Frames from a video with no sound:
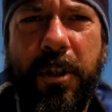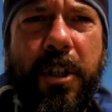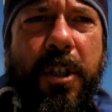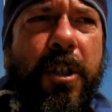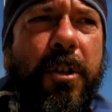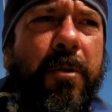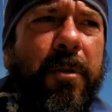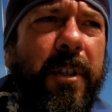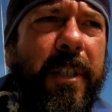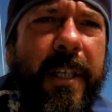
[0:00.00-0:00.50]

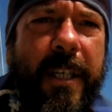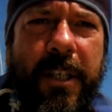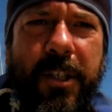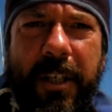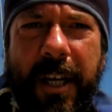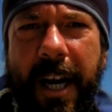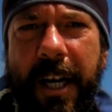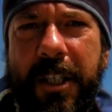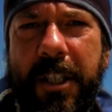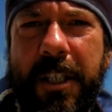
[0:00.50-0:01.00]
Noon
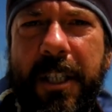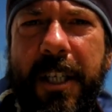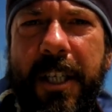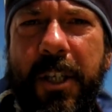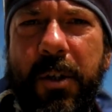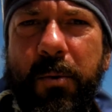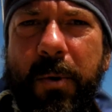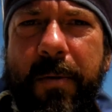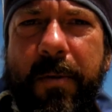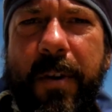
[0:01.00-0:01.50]
is actually a
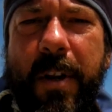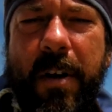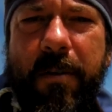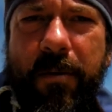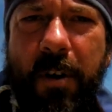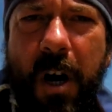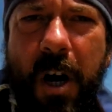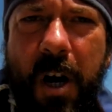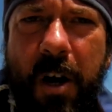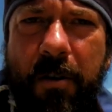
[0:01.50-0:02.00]

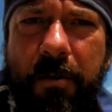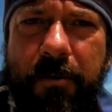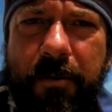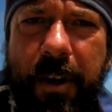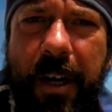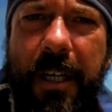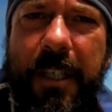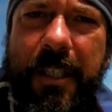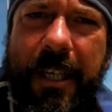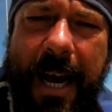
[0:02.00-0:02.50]
derivative
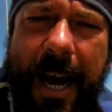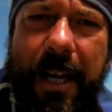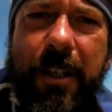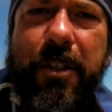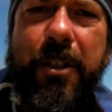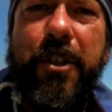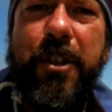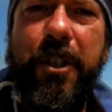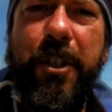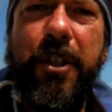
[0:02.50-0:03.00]
of
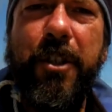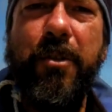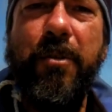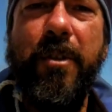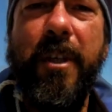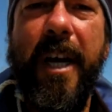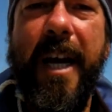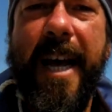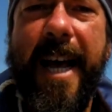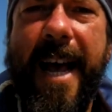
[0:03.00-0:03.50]
exact
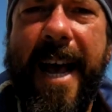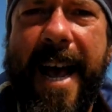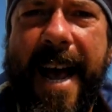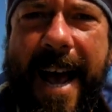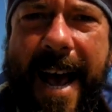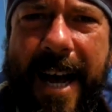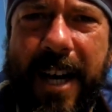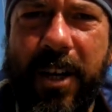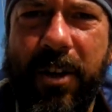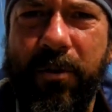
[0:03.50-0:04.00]
noon
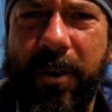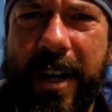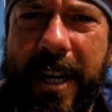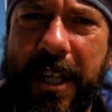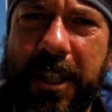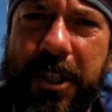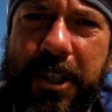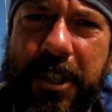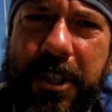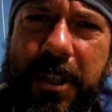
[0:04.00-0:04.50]
at
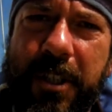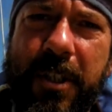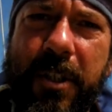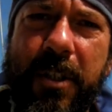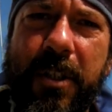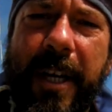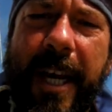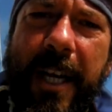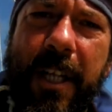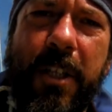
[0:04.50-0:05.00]
Greenwich,
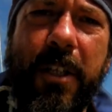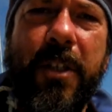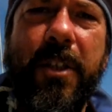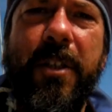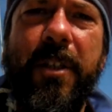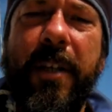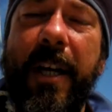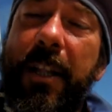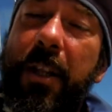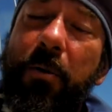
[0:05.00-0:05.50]

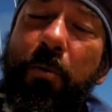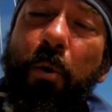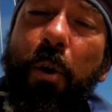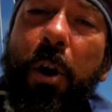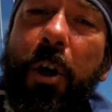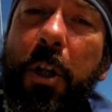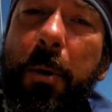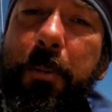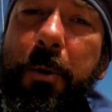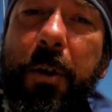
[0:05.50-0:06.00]
England, at the
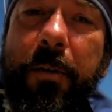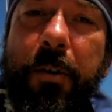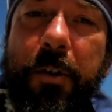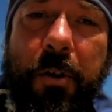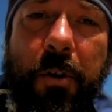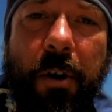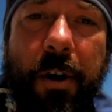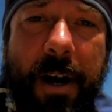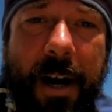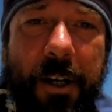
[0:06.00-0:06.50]
Royal
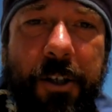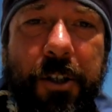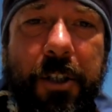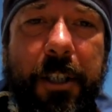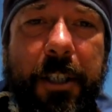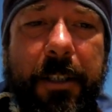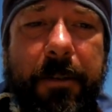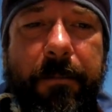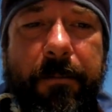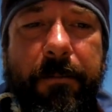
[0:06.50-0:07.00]
Observatory
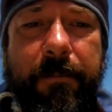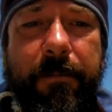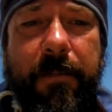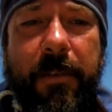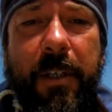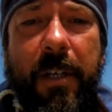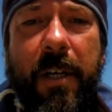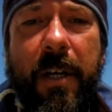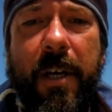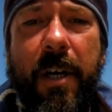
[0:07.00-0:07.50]
actually.
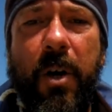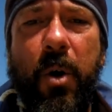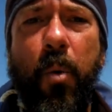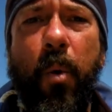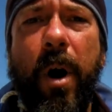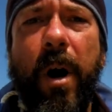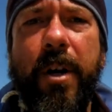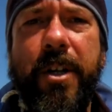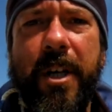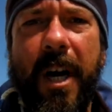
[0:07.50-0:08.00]

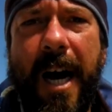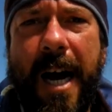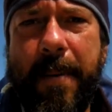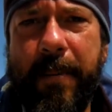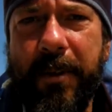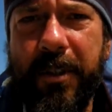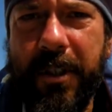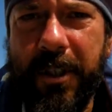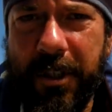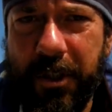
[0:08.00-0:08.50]
Where
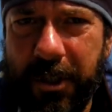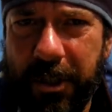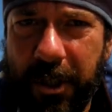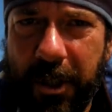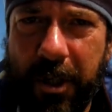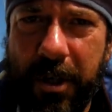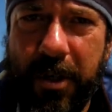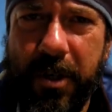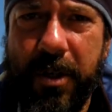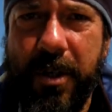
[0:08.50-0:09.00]
time is
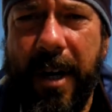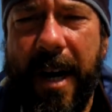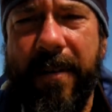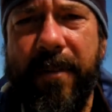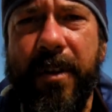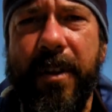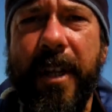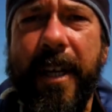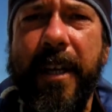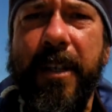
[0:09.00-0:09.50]
concerned,
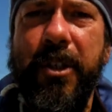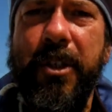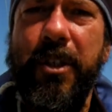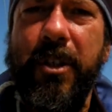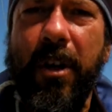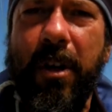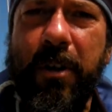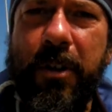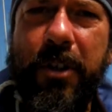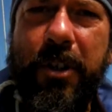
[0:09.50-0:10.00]
everything
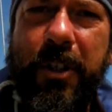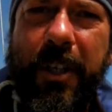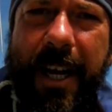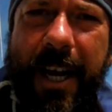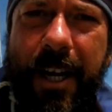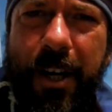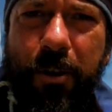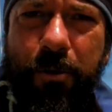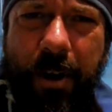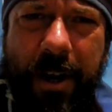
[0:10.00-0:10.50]
starts
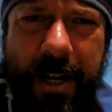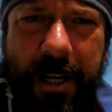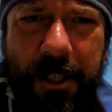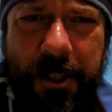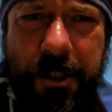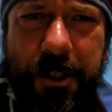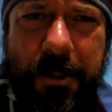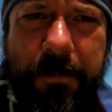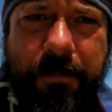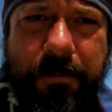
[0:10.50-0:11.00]
at
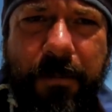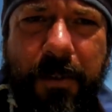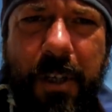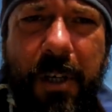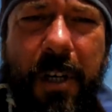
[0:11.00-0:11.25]
Greenwich.